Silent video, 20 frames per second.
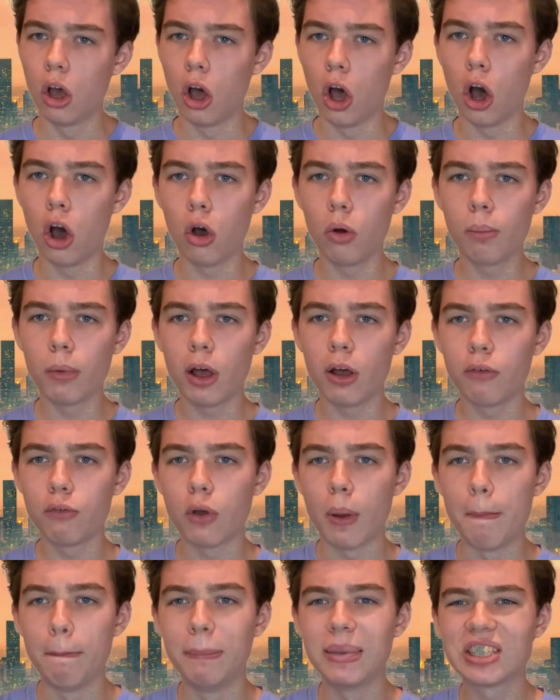Home
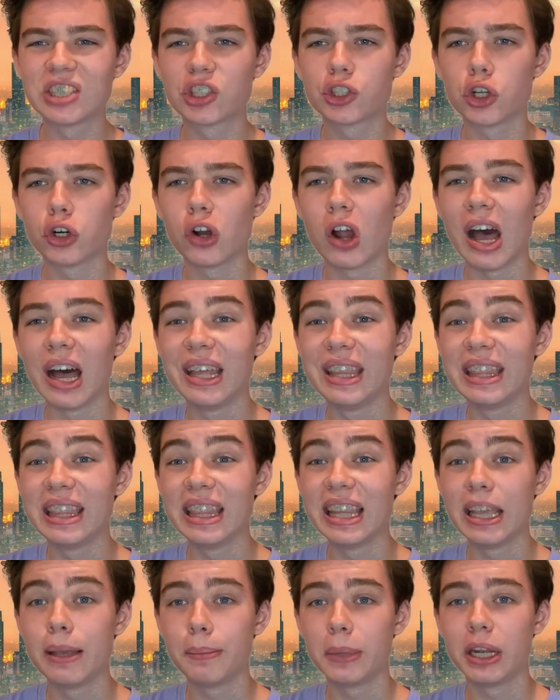of Mr.
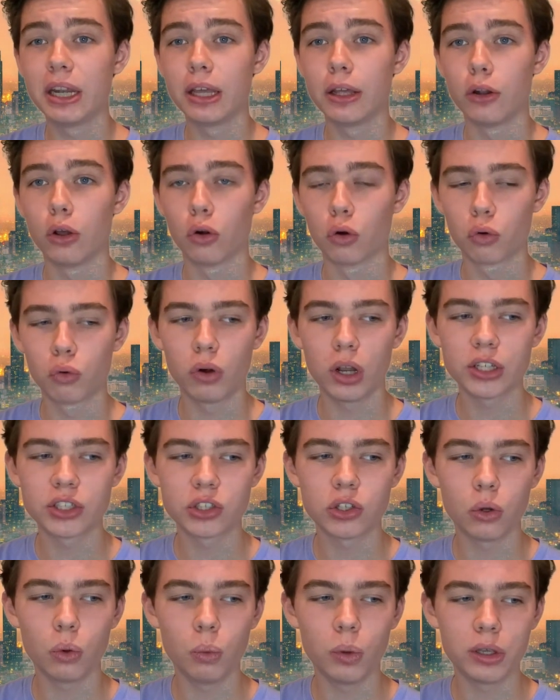Unlimited,
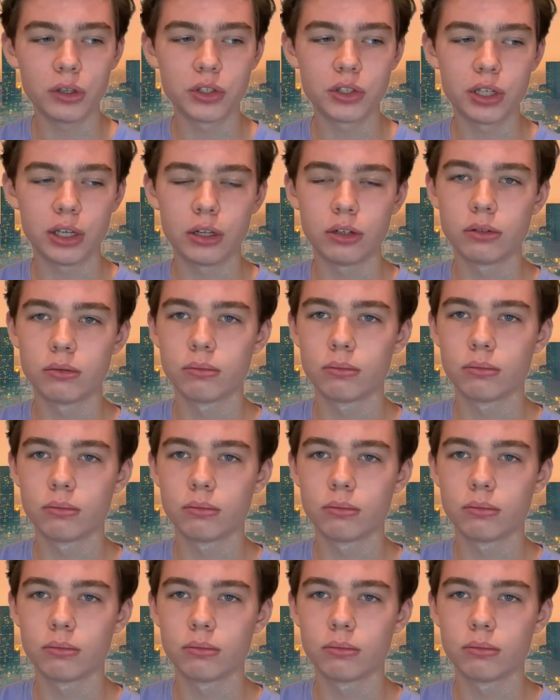Russell Wilson.